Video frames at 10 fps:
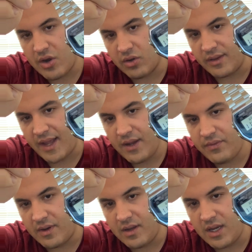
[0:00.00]
your life
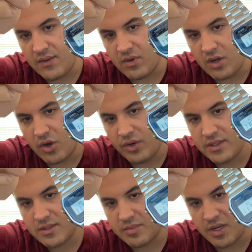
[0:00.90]
and didn't even
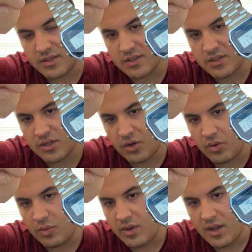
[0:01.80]
notice because it's
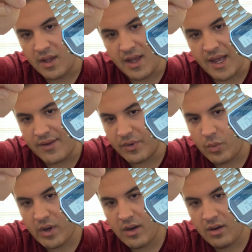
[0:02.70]
so
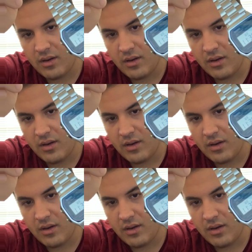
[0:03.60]
everywhere.